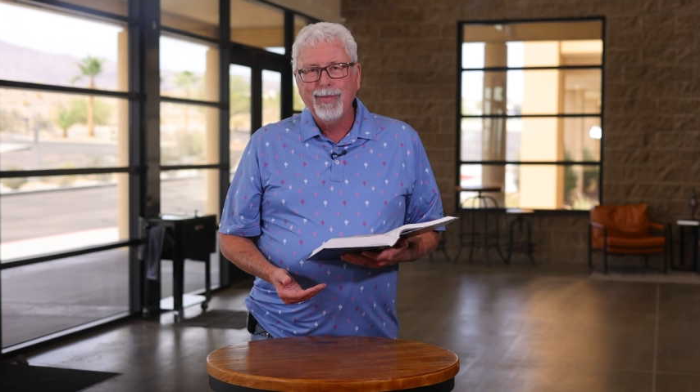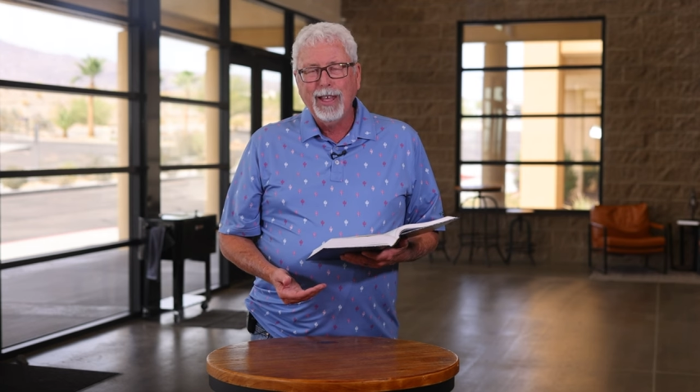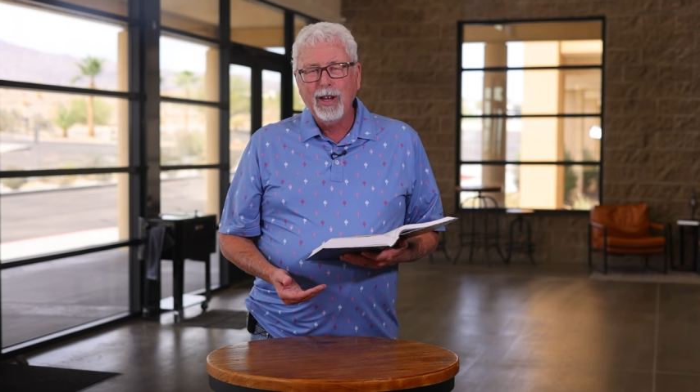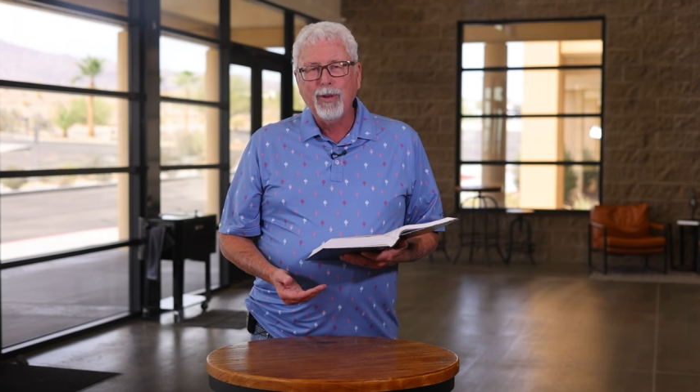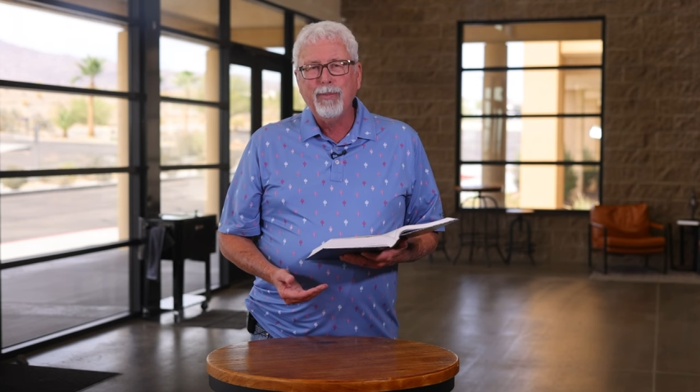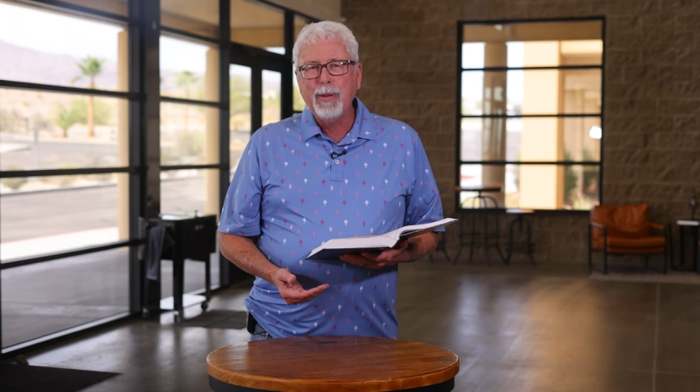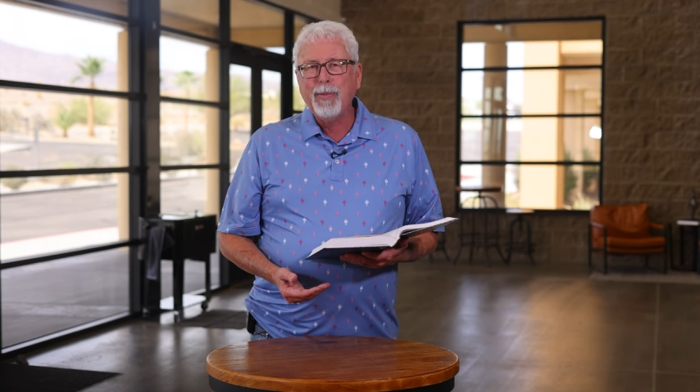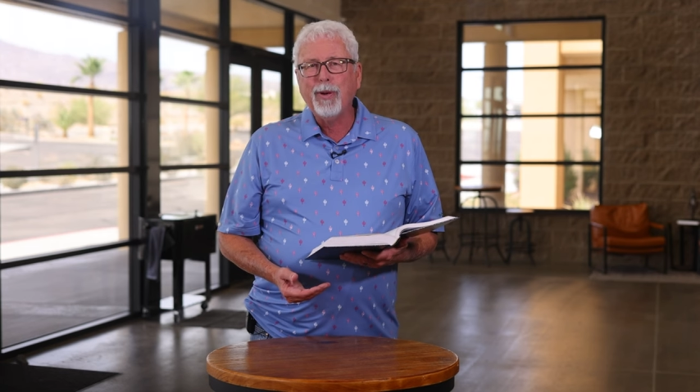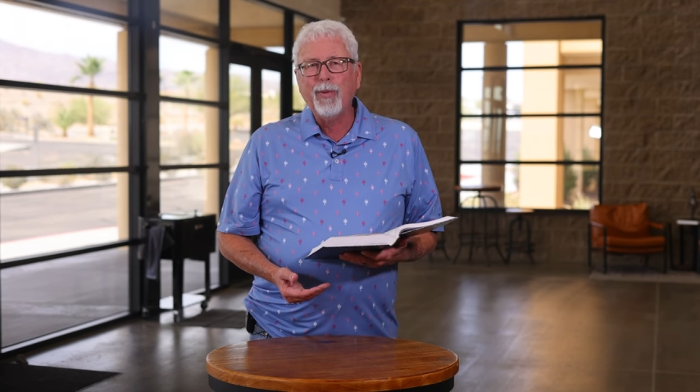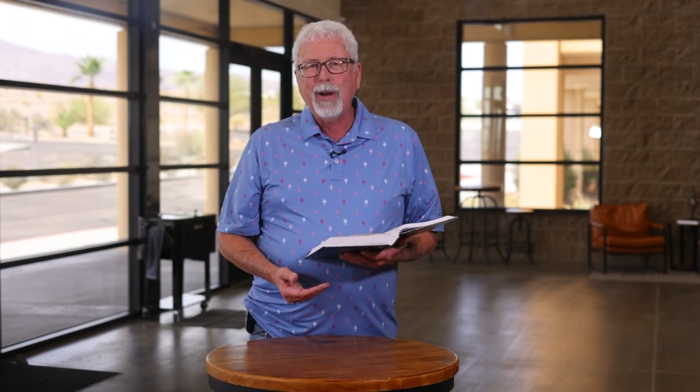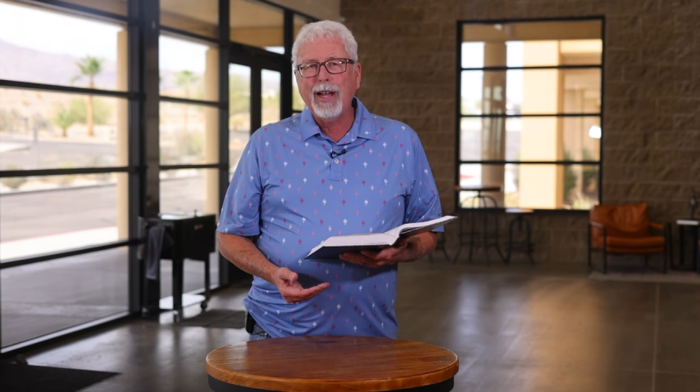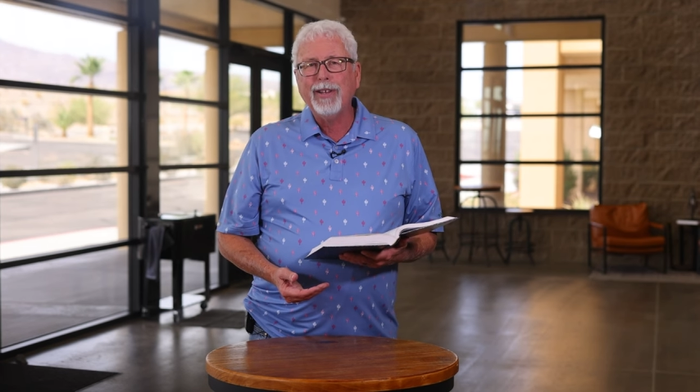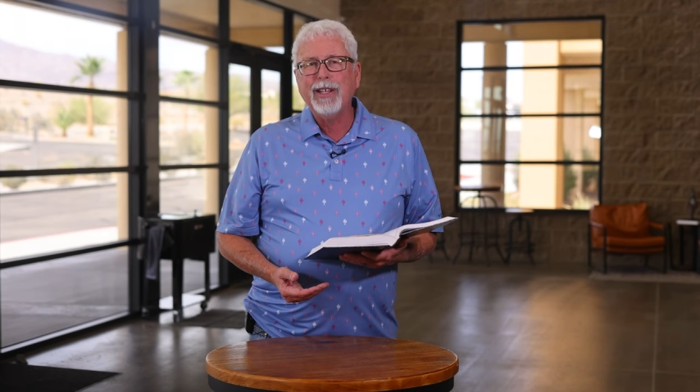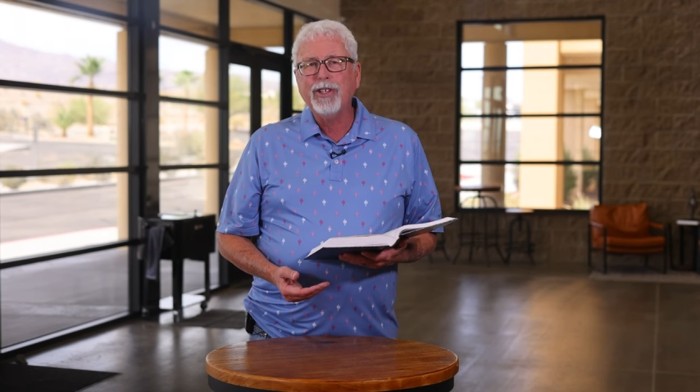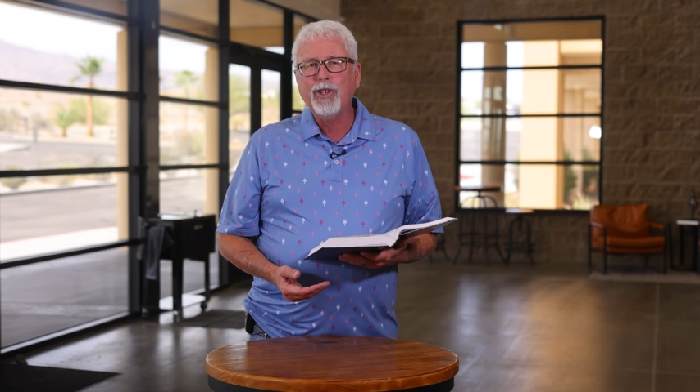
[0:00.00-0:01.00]
You know, people
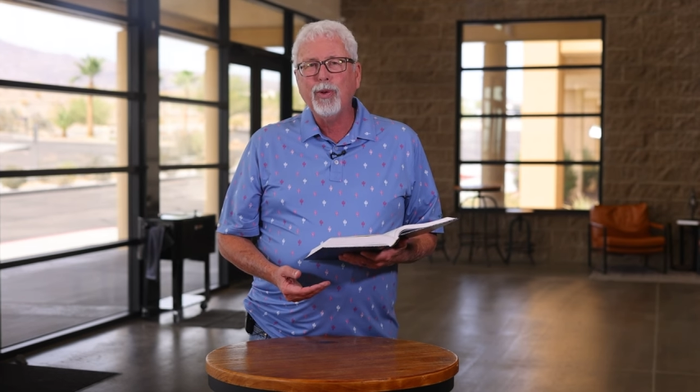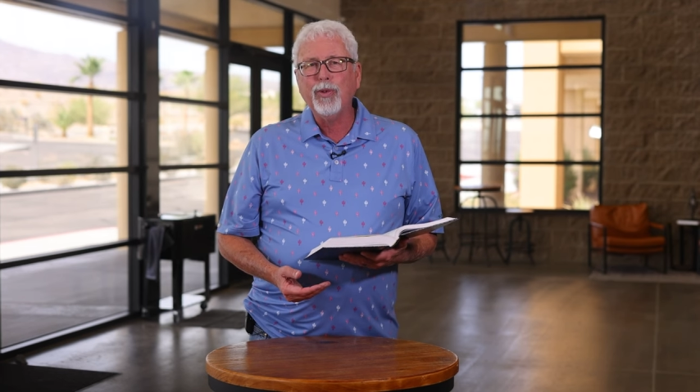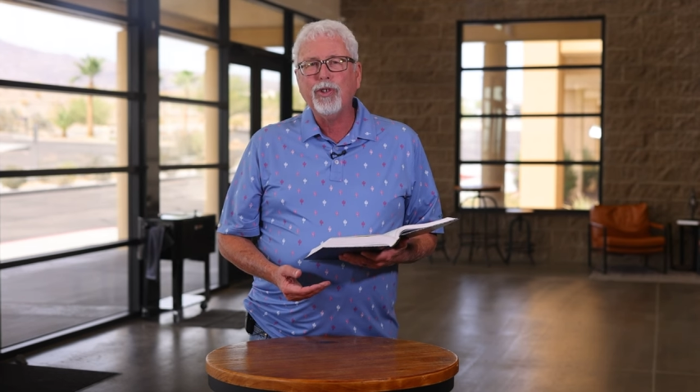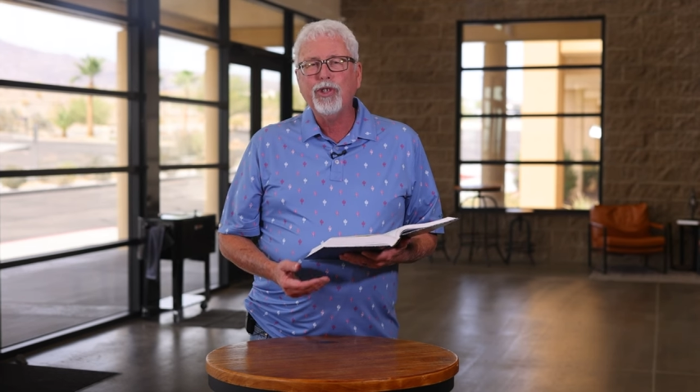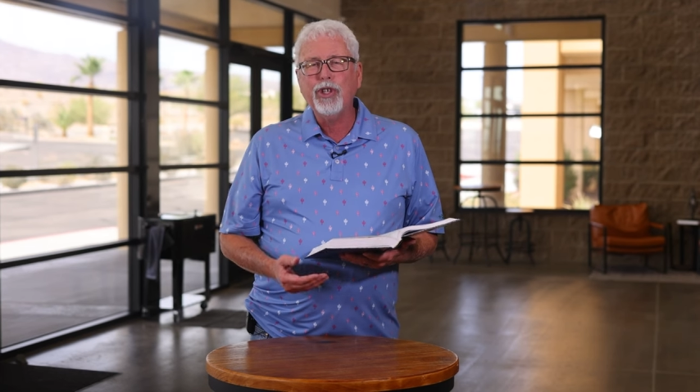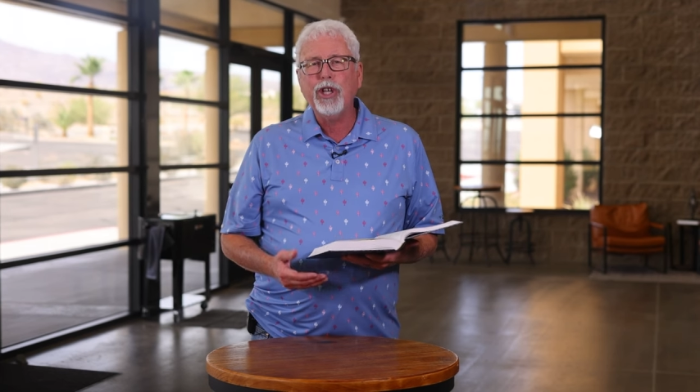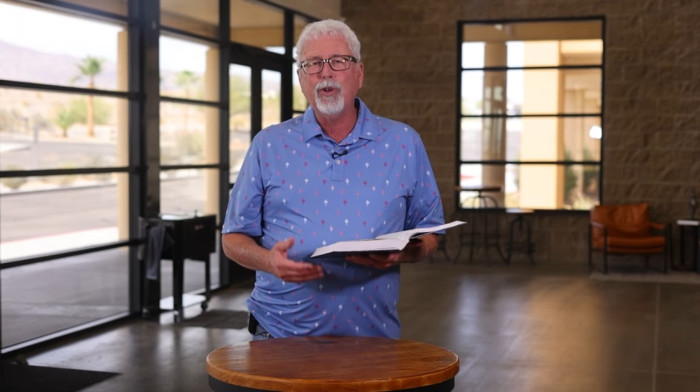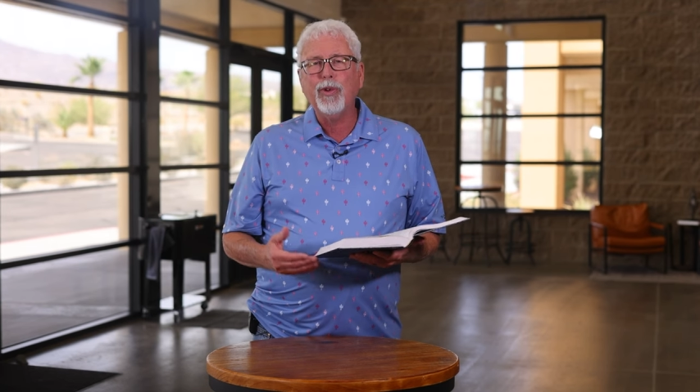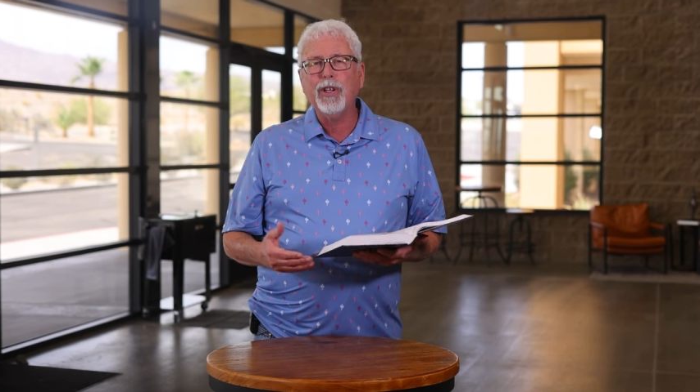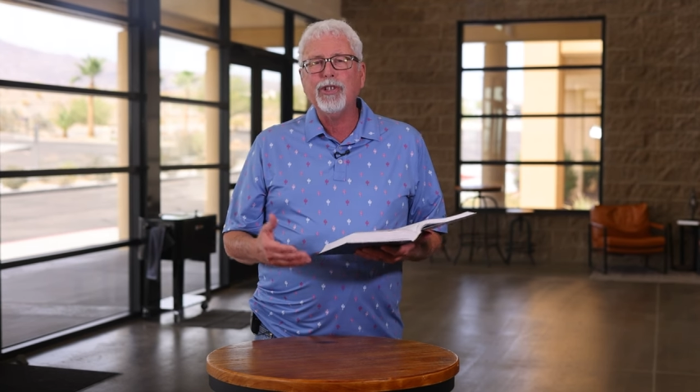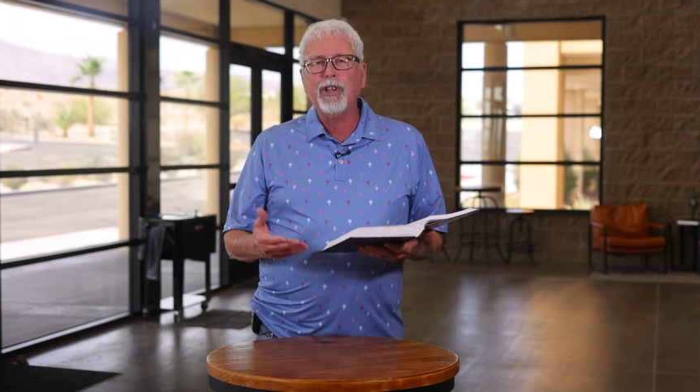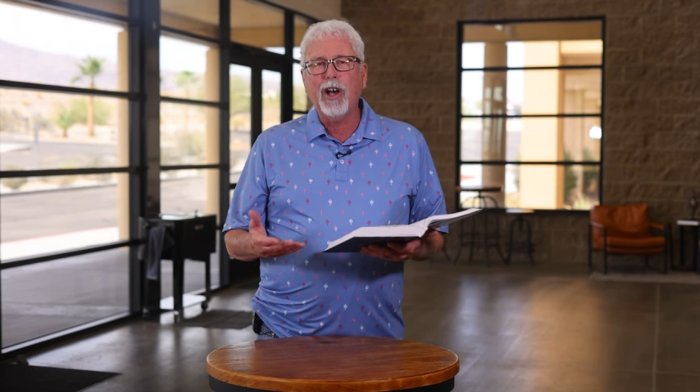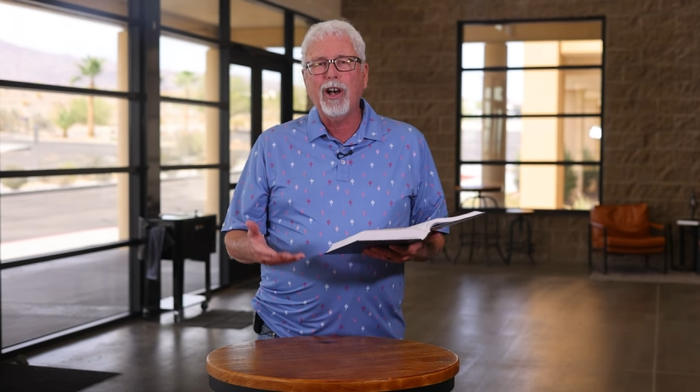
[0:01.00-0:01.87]
around us who will cheer us